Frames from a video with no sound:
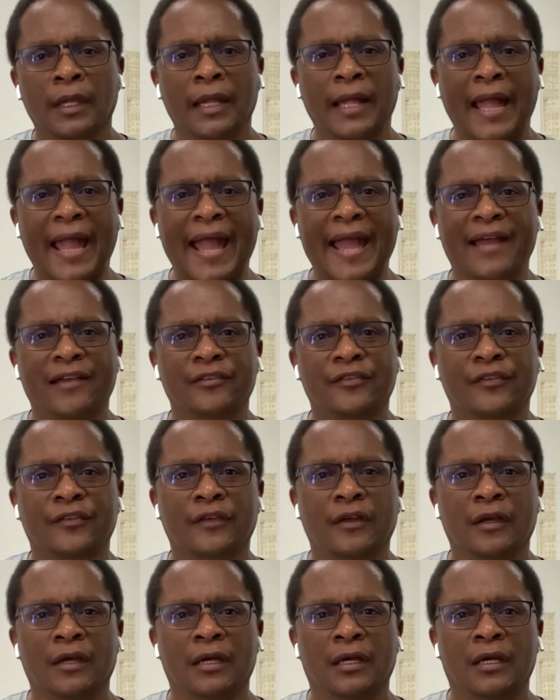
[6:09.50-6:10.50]
As
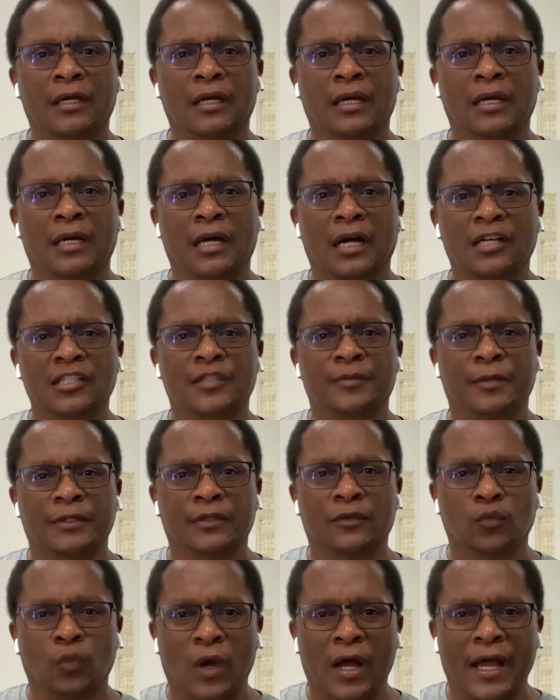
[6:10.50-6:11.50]
husband
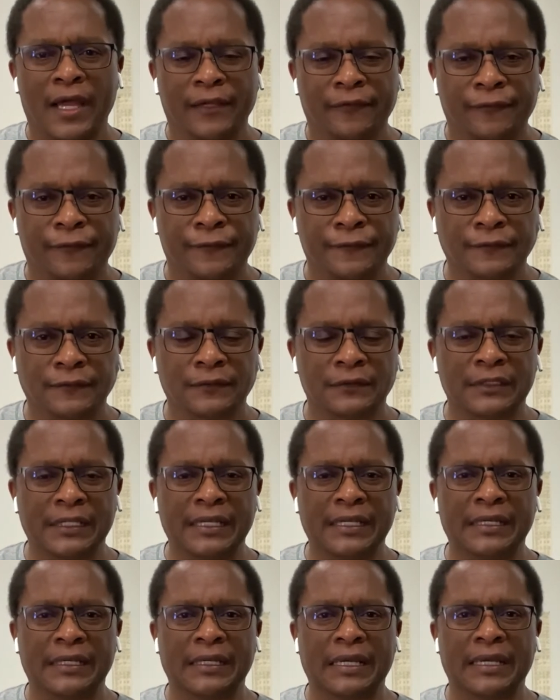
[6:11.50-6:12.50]
and wife
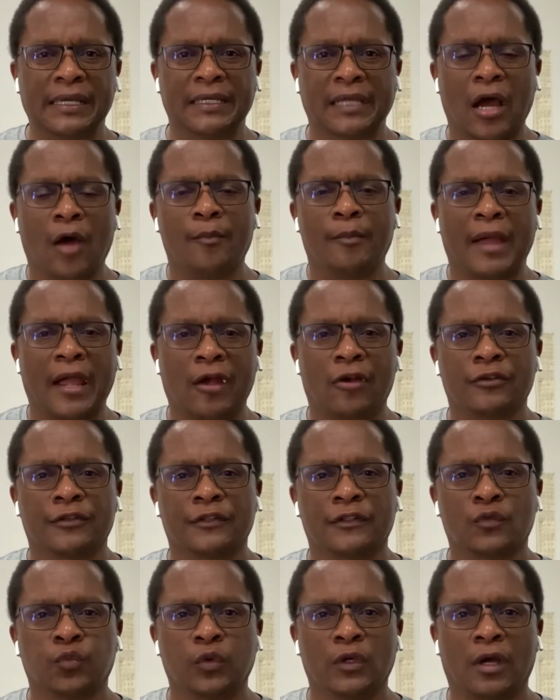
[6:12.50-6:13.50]
in our
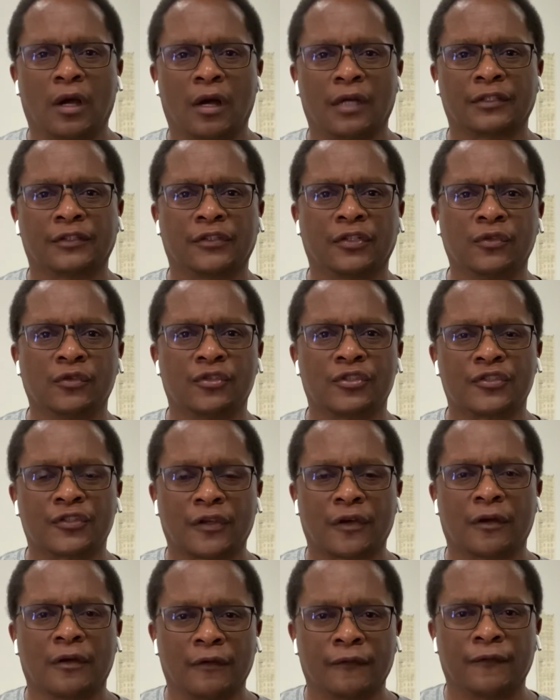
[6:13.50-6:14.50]
marriages, we are to
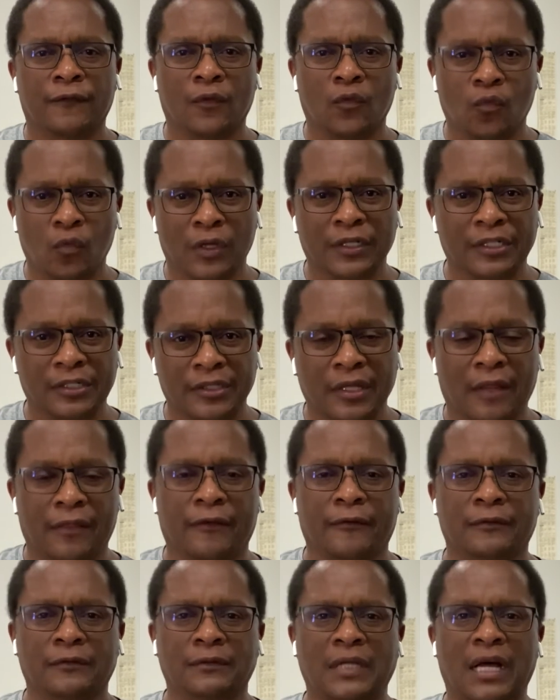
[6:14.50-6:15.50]
serve one
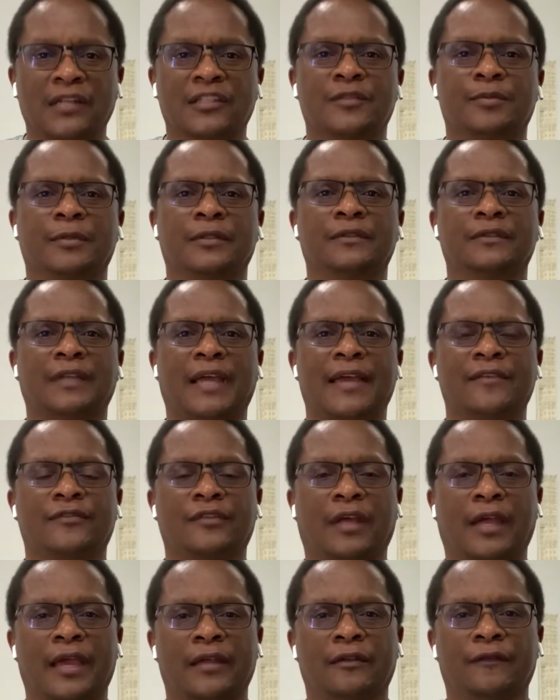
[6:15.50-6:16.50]
another. Husbands, as the
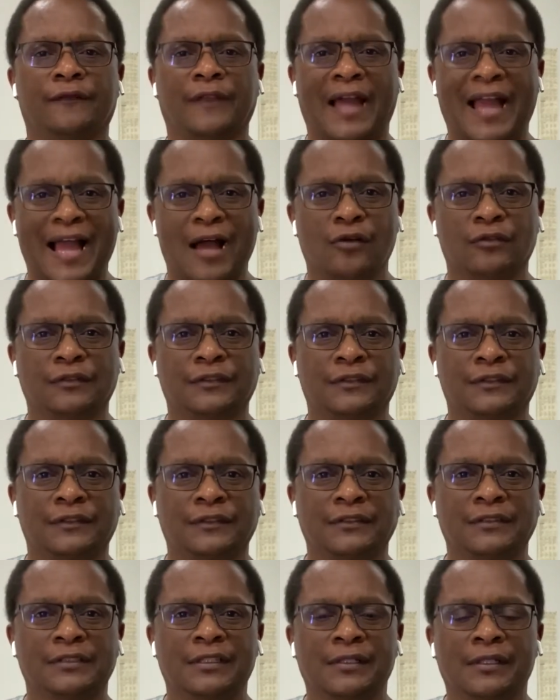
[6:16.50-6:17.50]
head of the house,
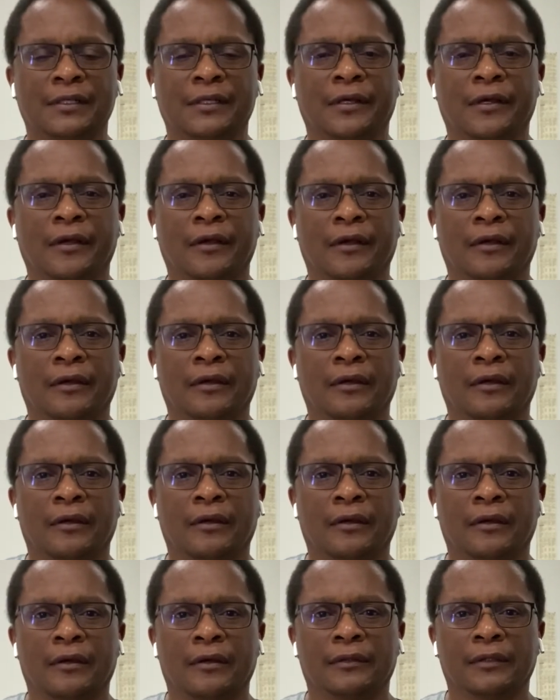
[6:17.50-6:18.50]

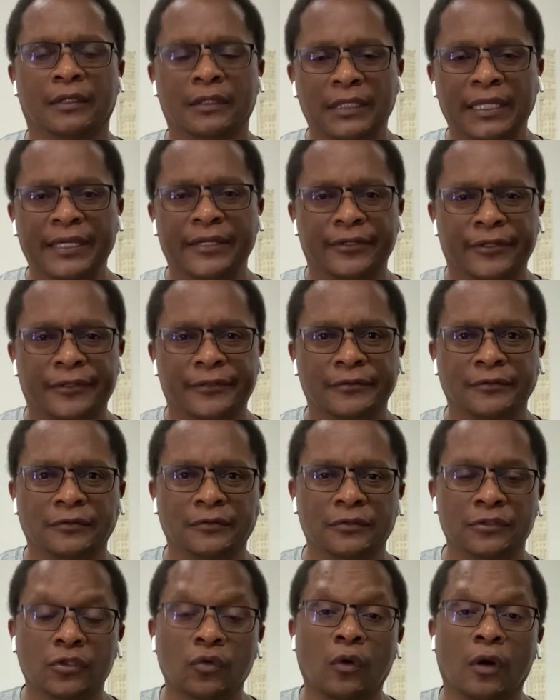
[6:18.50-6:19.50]
the leader,
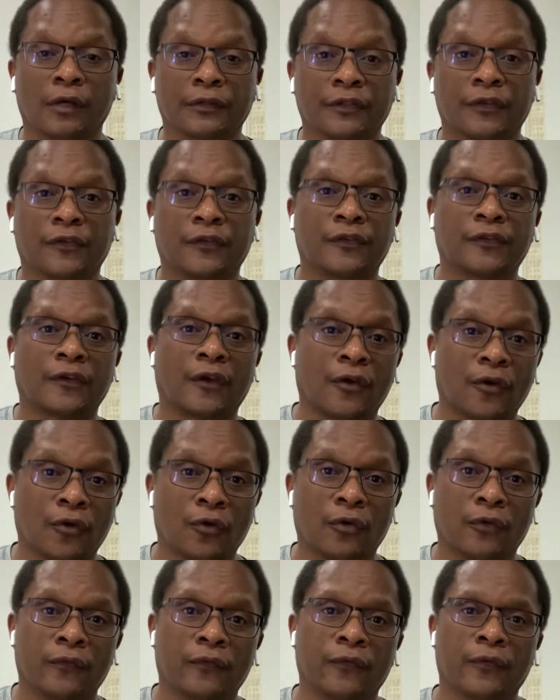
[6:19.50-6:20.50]
you are to
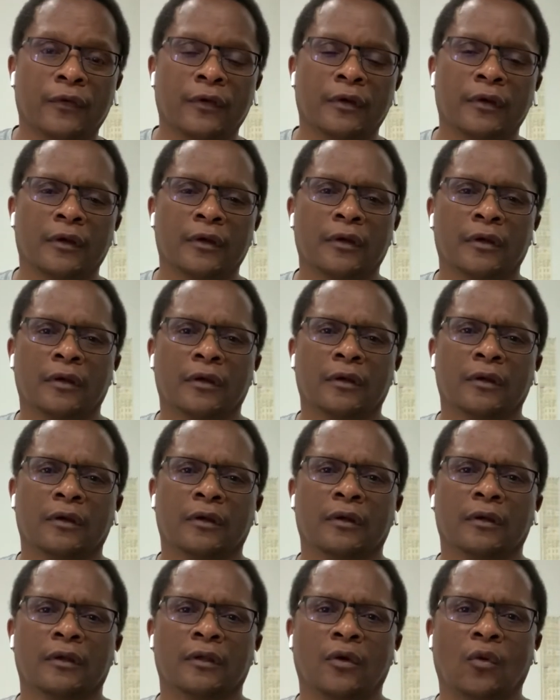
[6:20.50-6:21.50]
serve
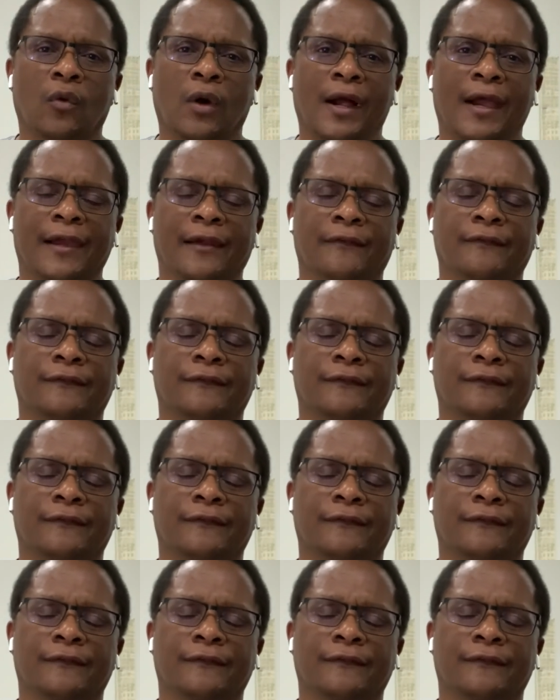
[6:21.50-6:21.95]
your wife.